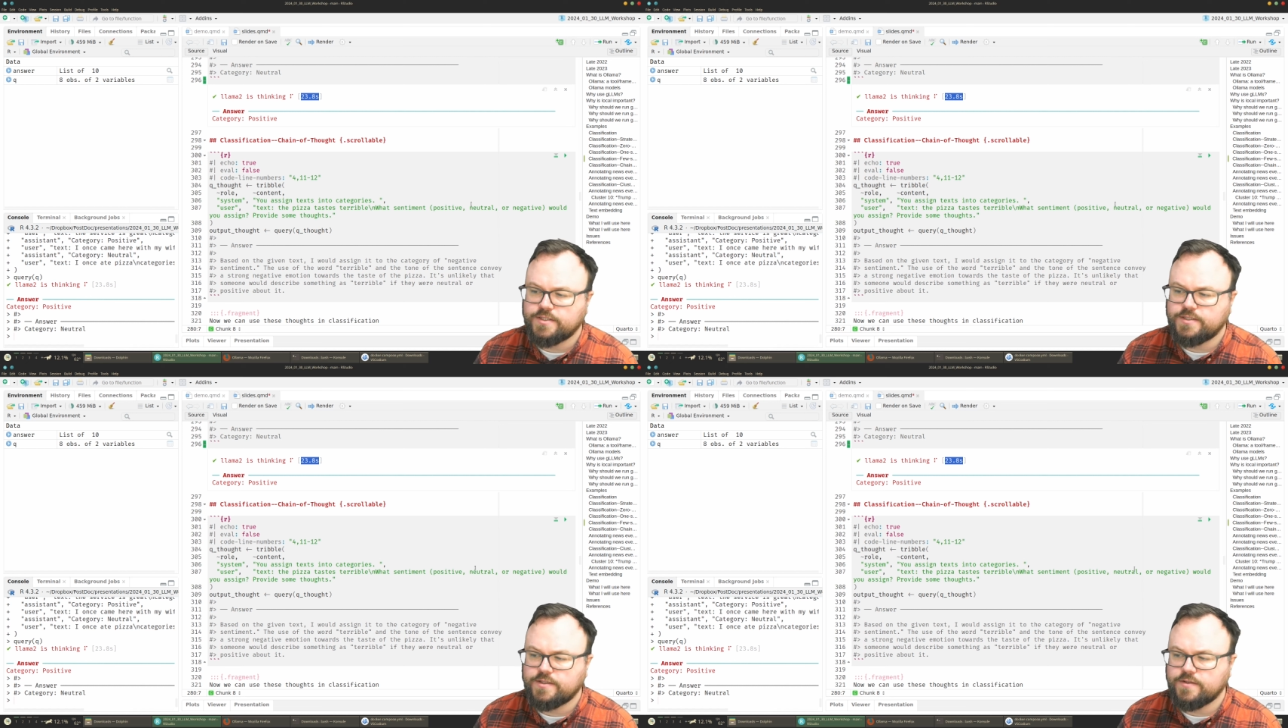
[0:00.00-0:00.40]

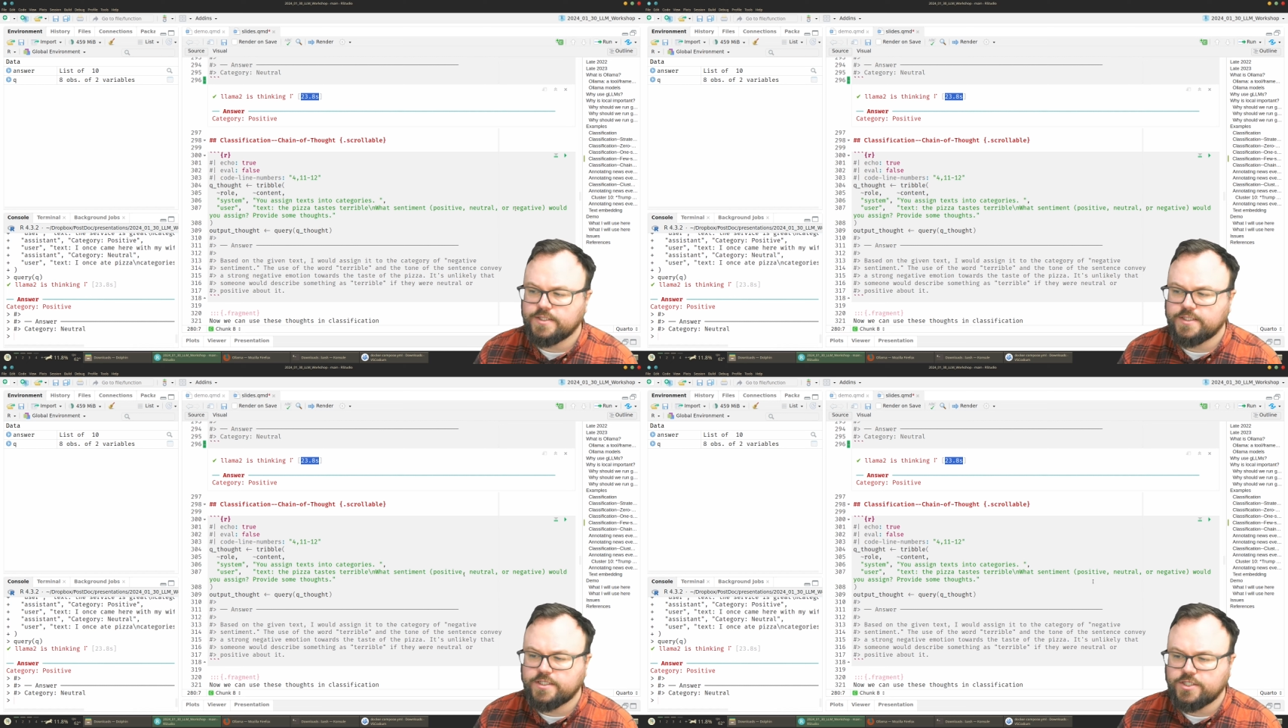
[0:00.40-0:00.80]
So
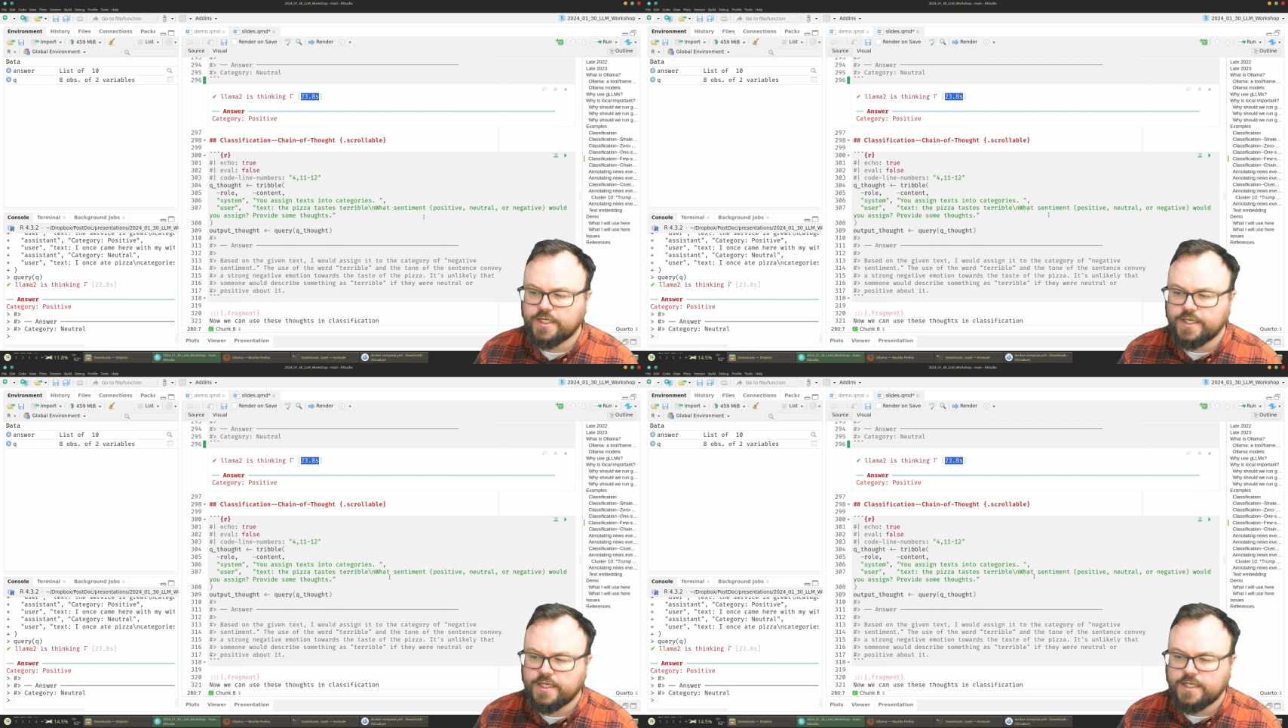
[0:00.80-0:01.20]

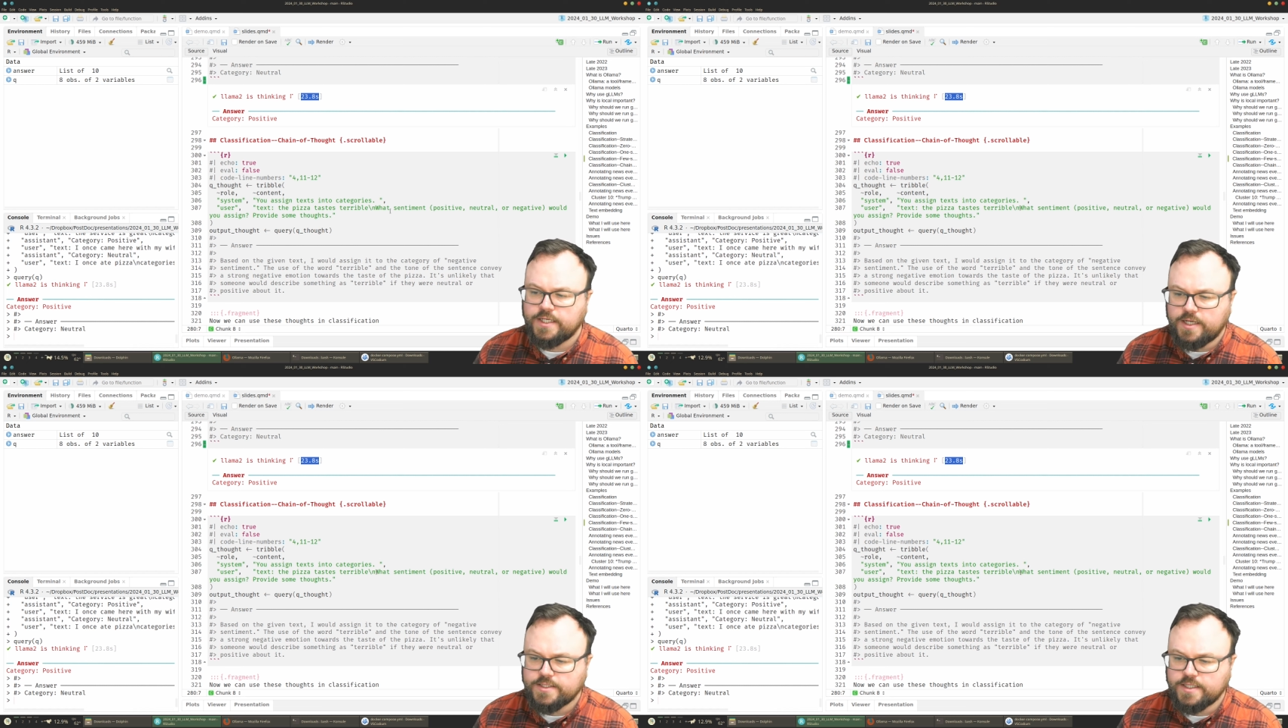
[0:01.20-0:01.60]
essentially,
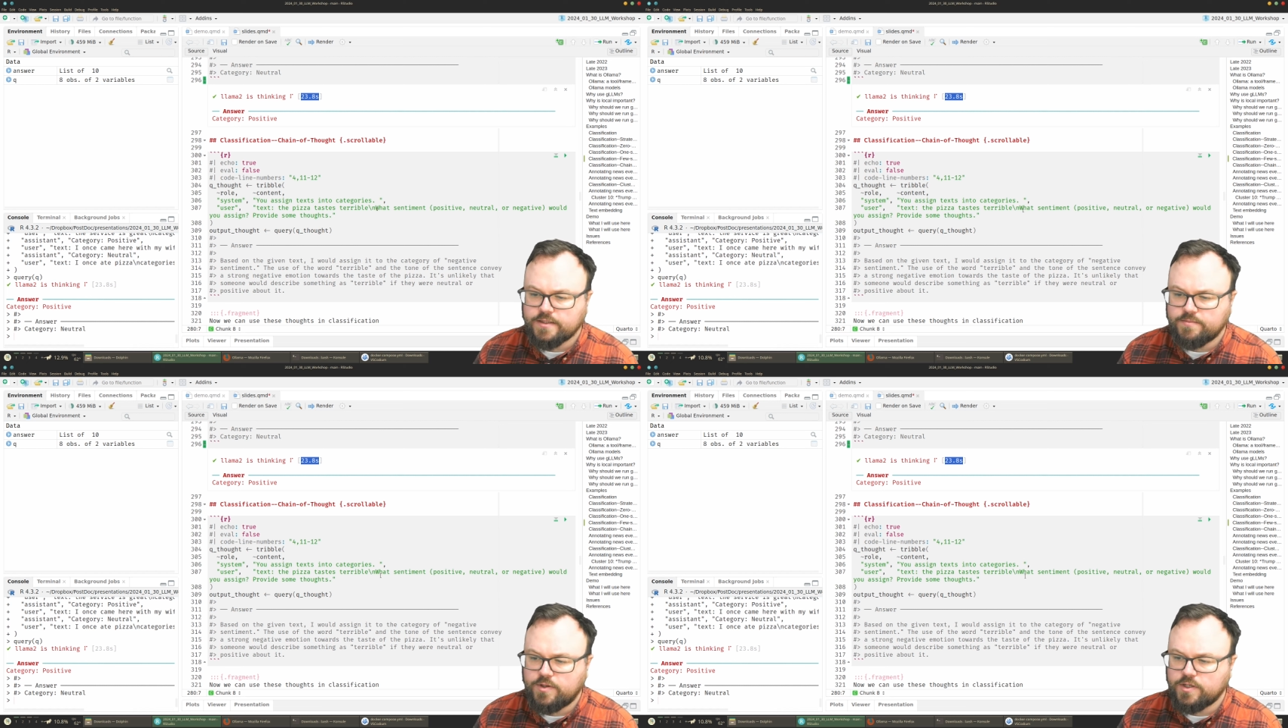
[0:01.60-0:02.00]
I tell
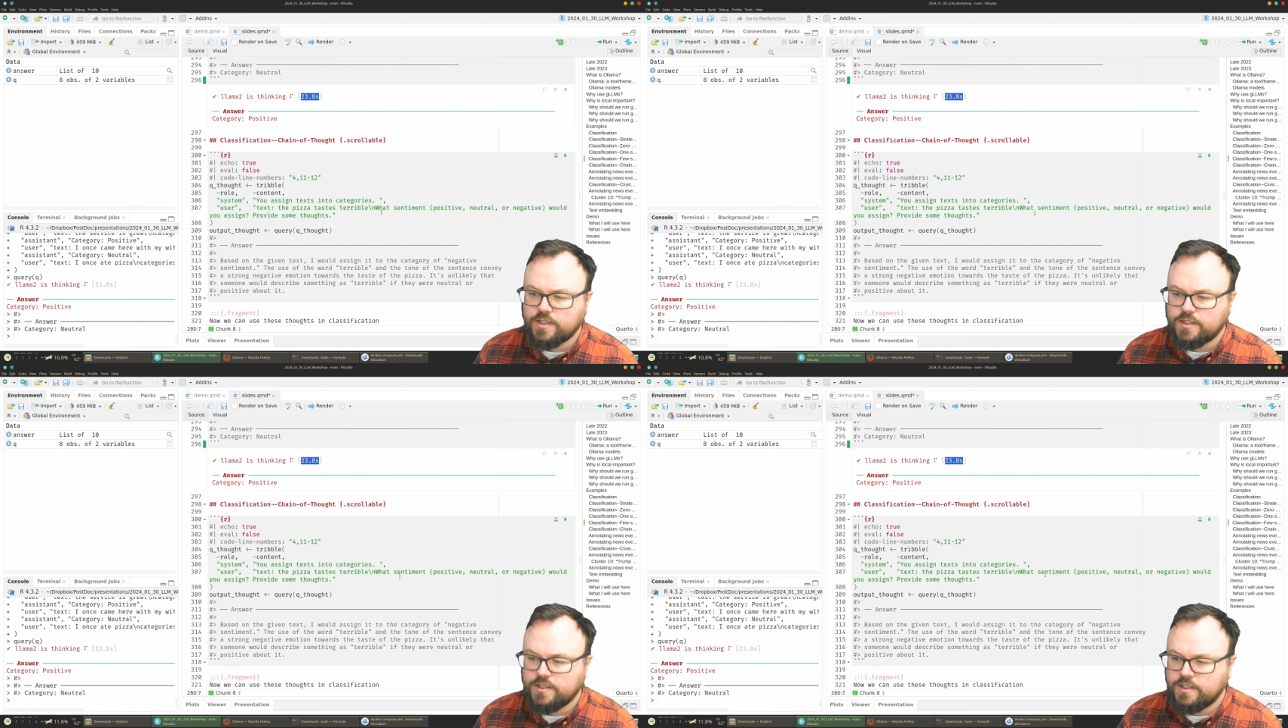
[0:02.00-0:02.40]
the
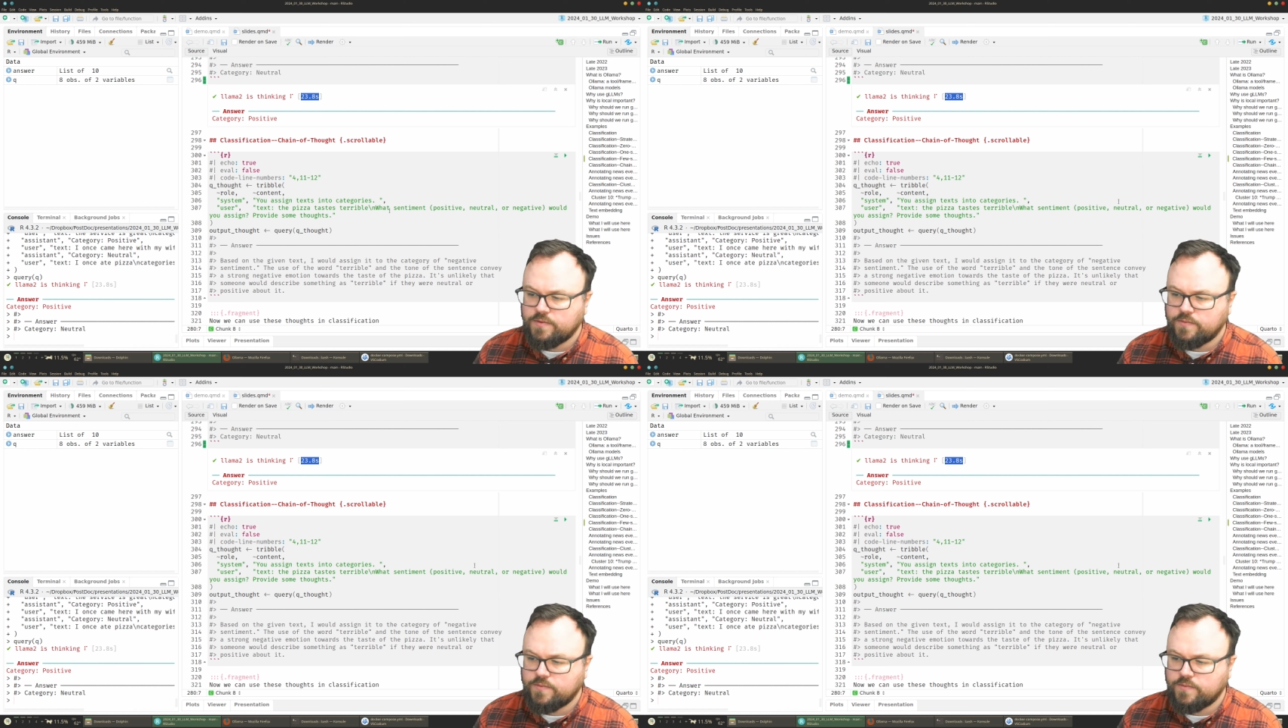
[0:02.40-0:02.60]
model,